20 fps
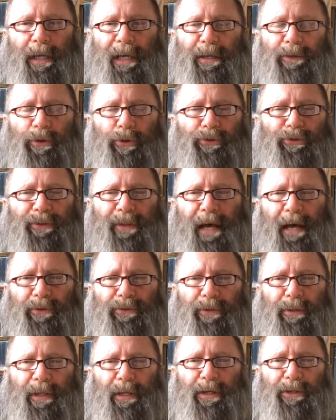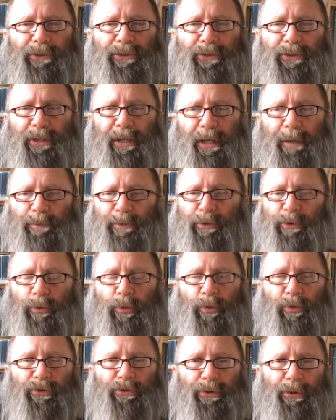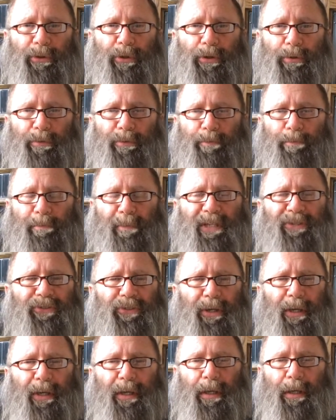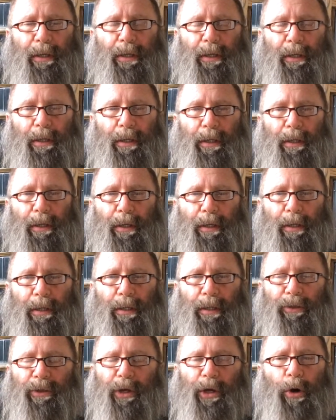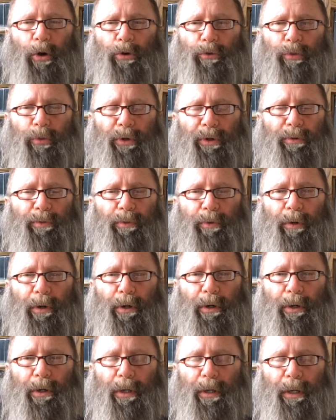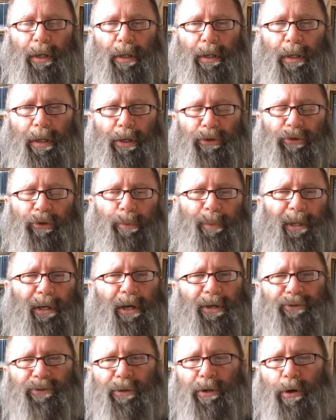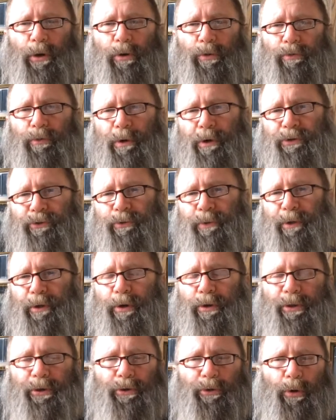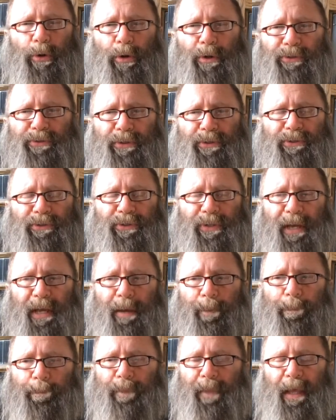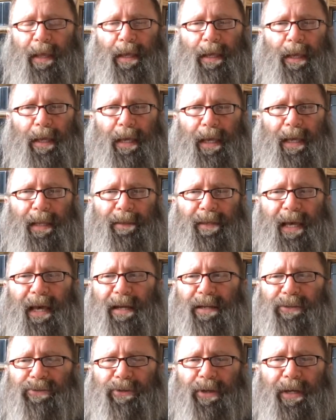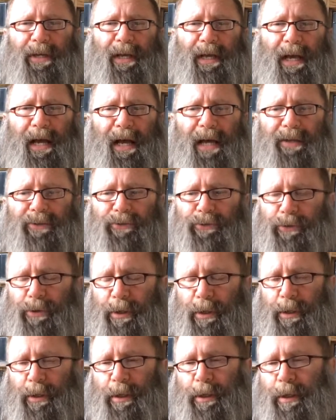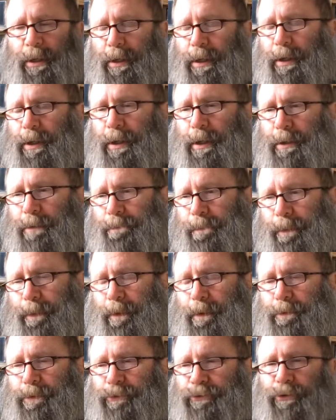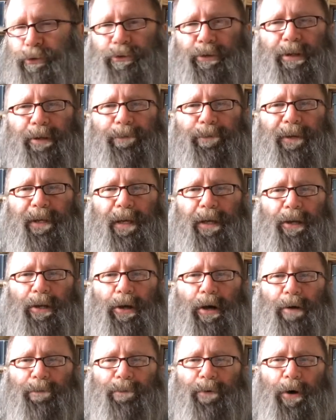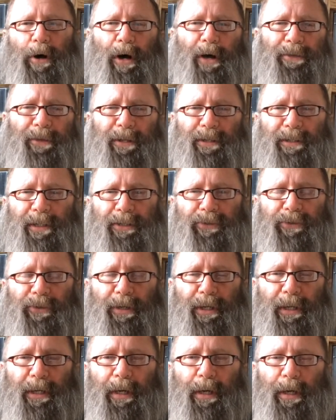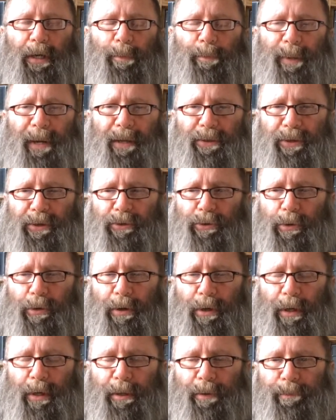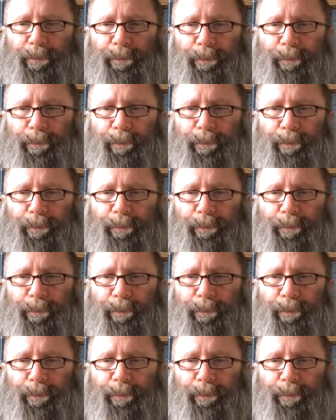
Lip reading: in those 1,000-letter skips was missing, the code wouldn't work. So because the code works, we know the Torah is the same, and that is like God's certificate of authenticity upon the Torah.